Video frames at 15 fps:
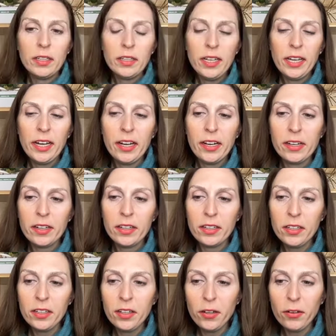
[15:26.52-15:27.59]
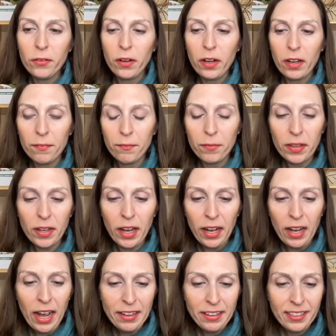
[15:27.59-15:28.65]
Yeah,
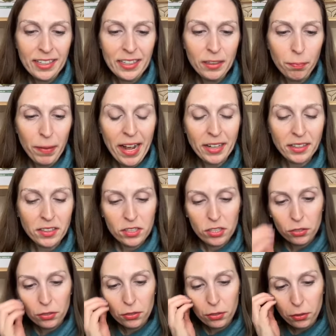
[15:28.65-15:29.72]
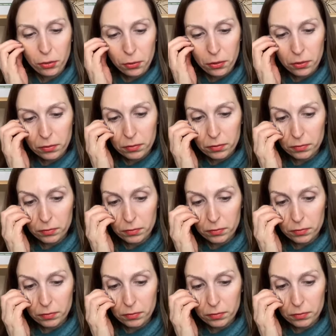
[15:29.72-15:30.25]
I think back to